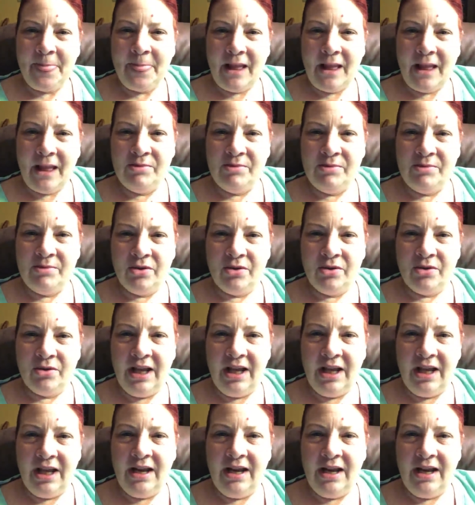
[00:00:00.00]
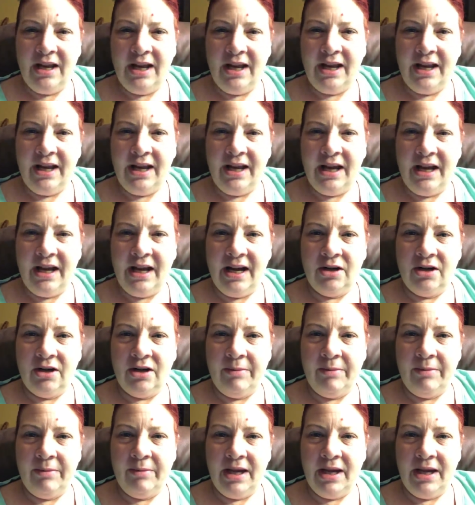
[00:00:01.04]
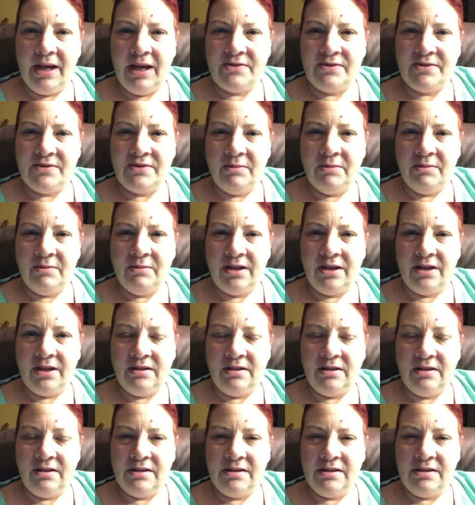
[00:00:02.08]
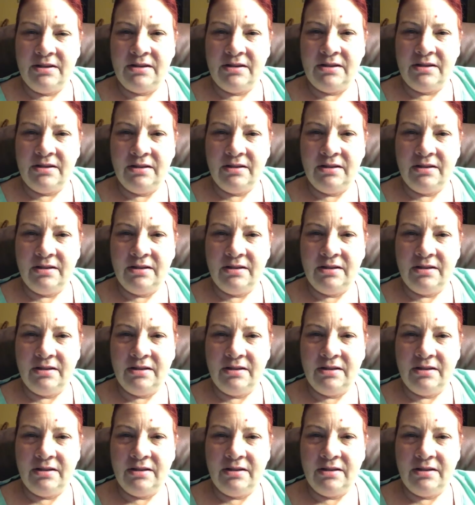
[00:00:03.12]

I'm so glad I got grab bags from Michaels.